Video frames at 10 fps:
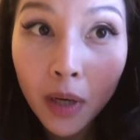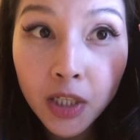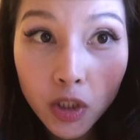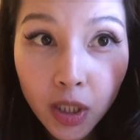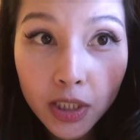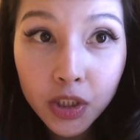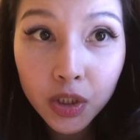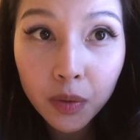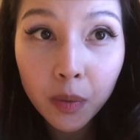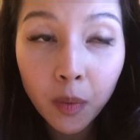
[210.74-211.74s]
I tried to
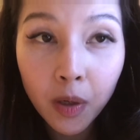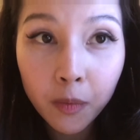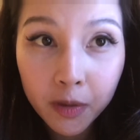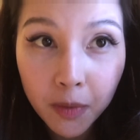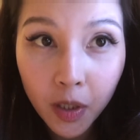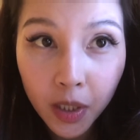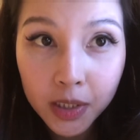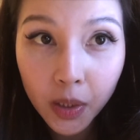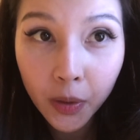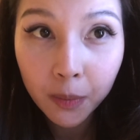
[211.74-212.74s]
do it with my eyes
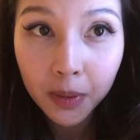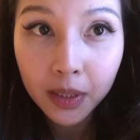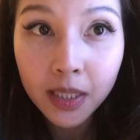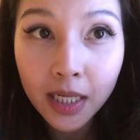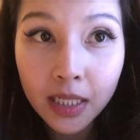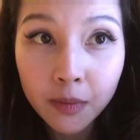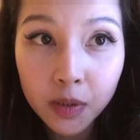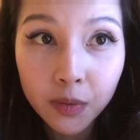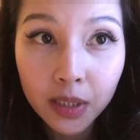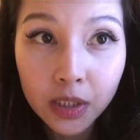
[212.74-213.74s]
open, and that
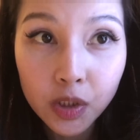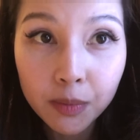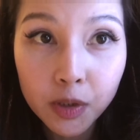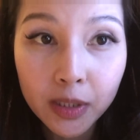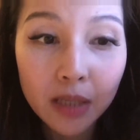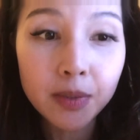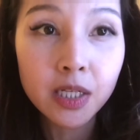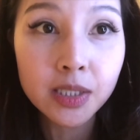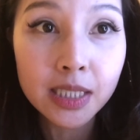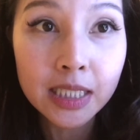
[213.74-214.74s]
was really super tricky
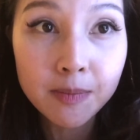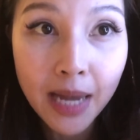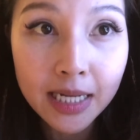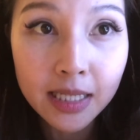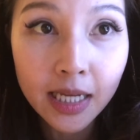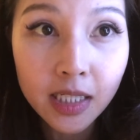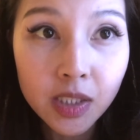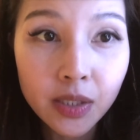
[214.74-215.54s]
because it's magnetic.